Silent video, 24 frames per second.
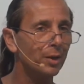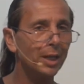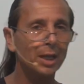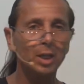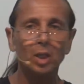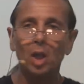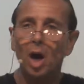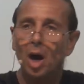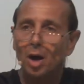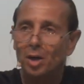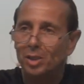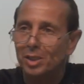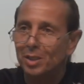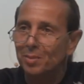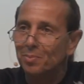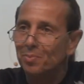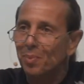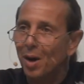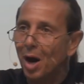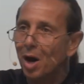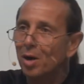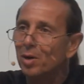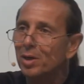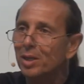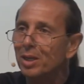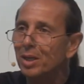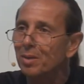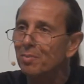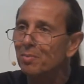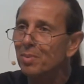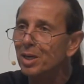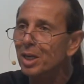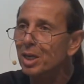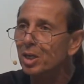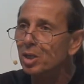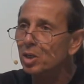That law is imparted
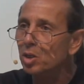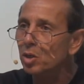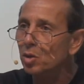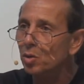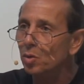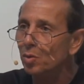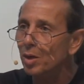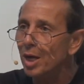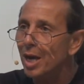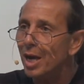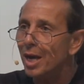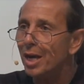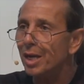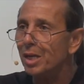in me and you.